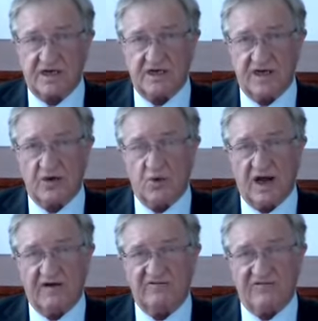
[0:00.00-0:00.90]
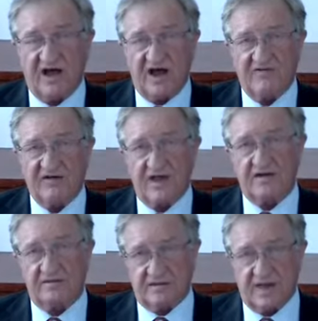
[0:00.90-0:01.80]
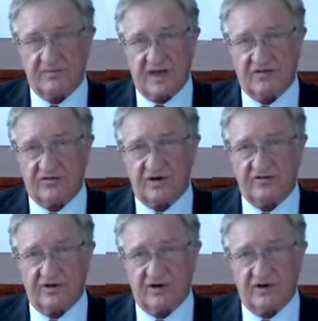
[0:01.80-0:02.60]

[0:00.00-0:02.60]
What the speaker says: in year 1 and 5, and then come down 3.